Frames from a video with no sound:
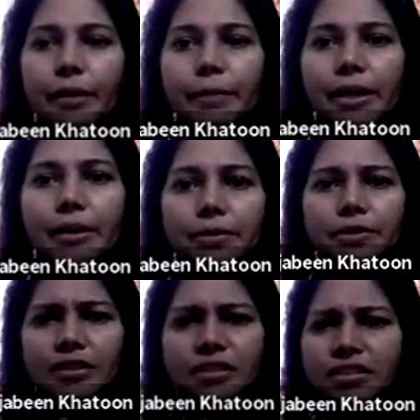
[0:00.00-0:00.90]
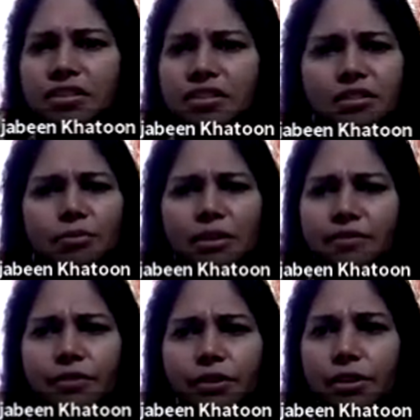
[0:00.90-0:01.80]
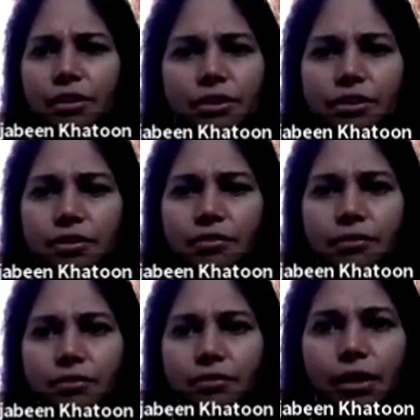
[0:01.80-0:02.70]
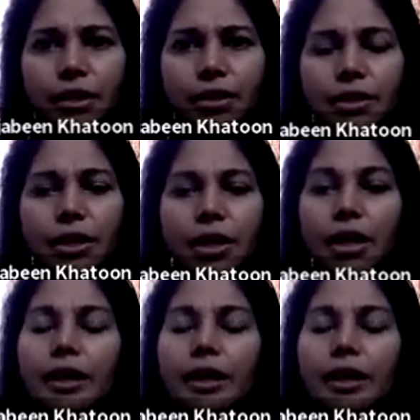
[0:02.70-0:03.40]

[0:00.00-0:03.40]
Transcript: Now, okay. makeup is this this one is for girls, so no need.